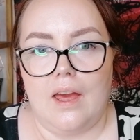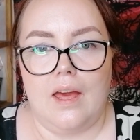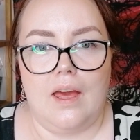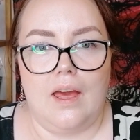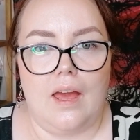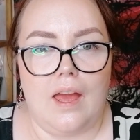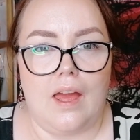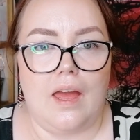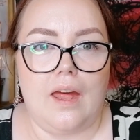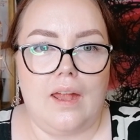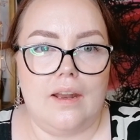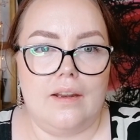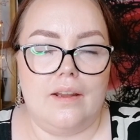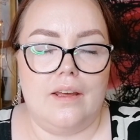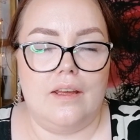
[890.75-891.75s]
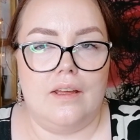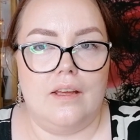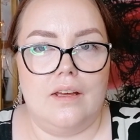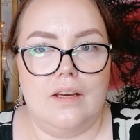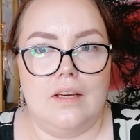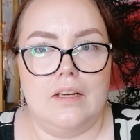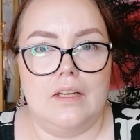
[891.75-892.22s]
and
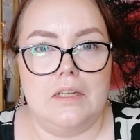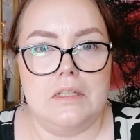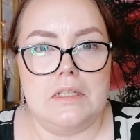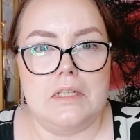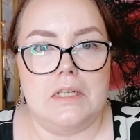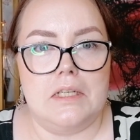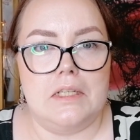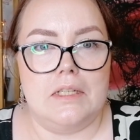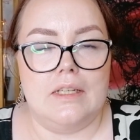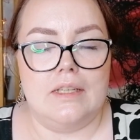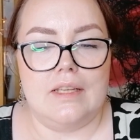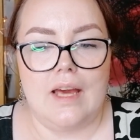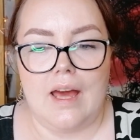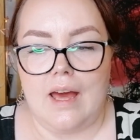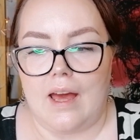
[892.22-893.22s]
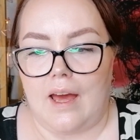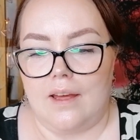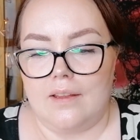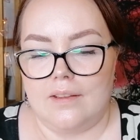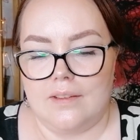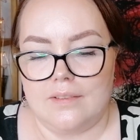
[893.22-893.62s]
yeah,